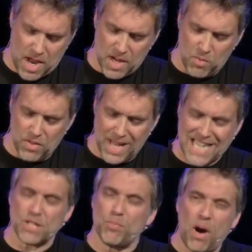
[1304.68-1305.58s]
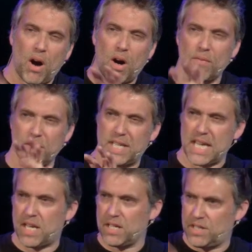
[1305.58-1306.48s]
anyone that isn't part of a
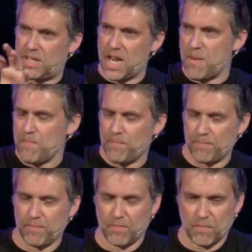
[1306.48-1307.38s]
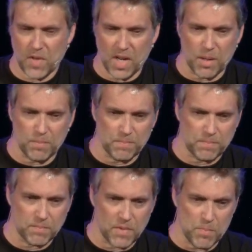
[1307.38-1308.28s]
deacon's team, um,
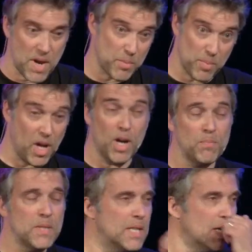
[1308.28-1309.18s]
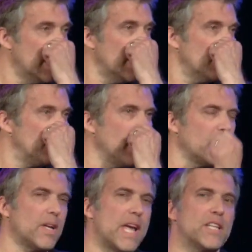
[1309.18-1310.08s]
and many people are,
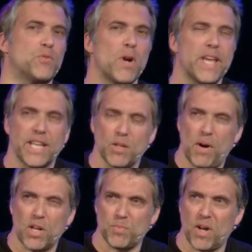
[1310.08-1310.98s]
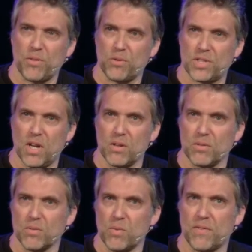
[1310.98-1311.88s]
but each week in the past month or
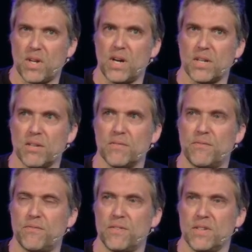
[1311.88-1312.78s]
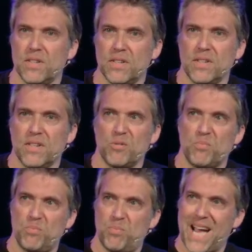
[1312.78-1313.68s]
so, we've kind of
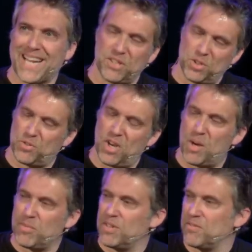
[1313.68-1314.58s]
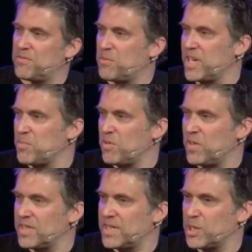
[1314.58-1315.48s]
banged the drum of we need more
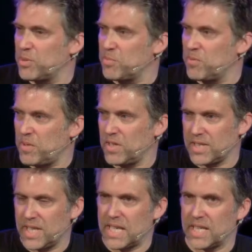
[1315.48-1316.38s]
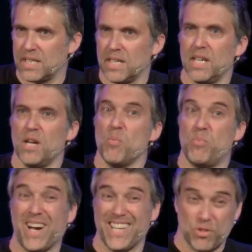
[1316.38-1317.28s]
volunteers, we need more volunteers,
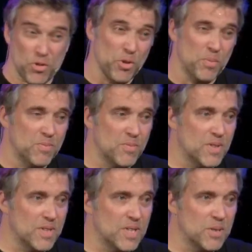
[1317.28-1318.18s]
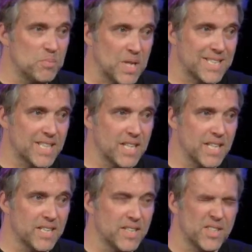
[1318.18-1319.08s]
but it's true,
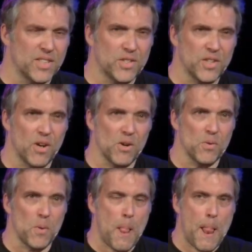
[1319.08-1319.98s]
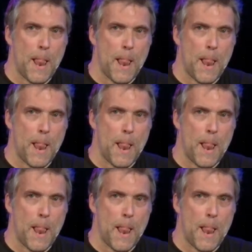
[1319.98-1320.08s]
basically. So